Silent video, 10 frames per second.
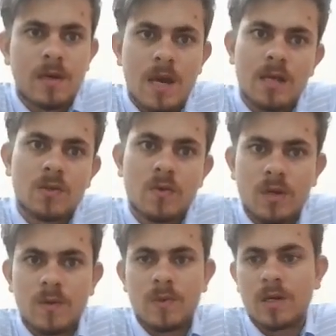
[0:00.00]
as
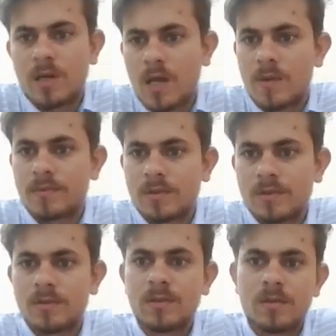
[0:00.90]
only blood types.
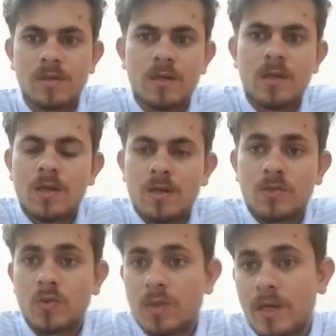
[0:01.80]

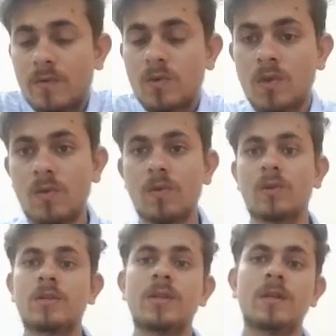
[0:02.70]
So that was all of
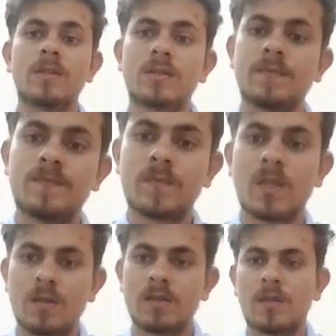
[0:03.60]
the things.
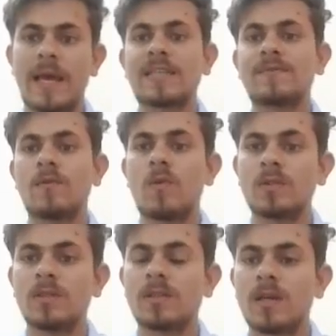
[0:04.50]
Thanks for
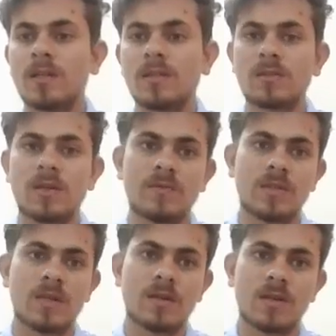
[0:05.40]
watching. Can subscribe
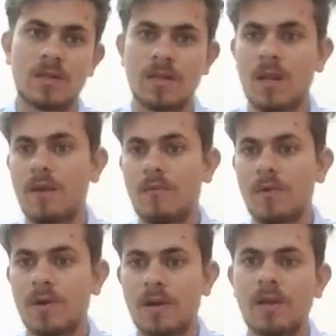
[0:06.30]
channel, hit the like
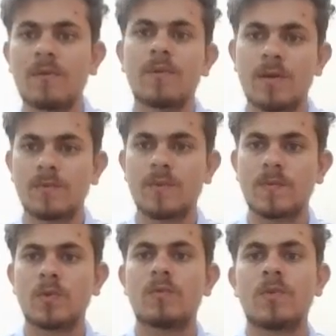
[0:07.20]
button and give a thumbs
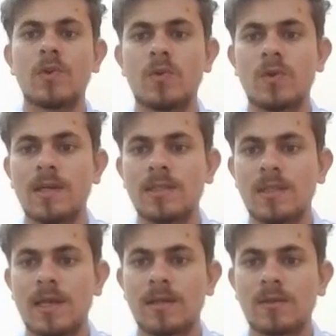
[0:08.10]
up to the video guys.
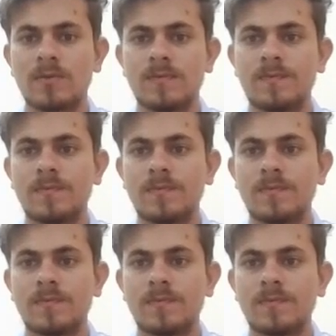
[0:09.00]
Thank you.